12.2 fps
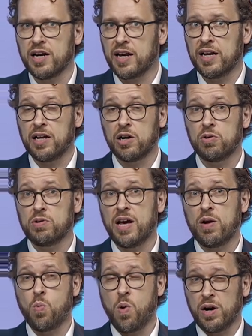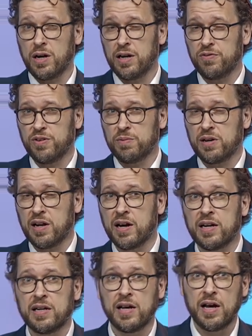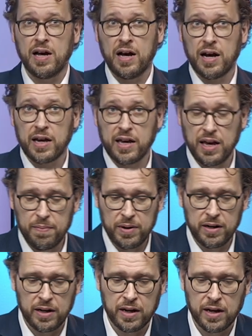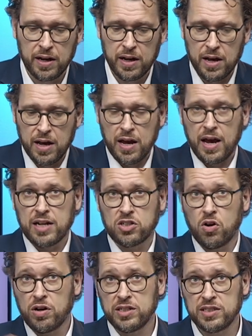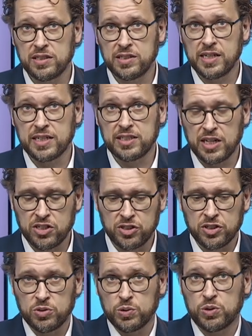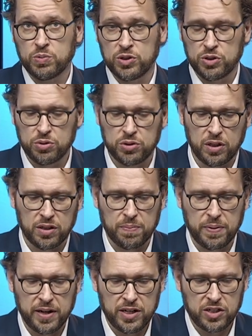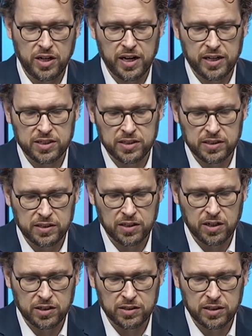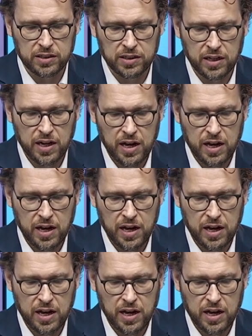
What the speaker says: Again, I only had one click from the client. I came in here. As long as it's the extensions which were used on the page, I can see the content.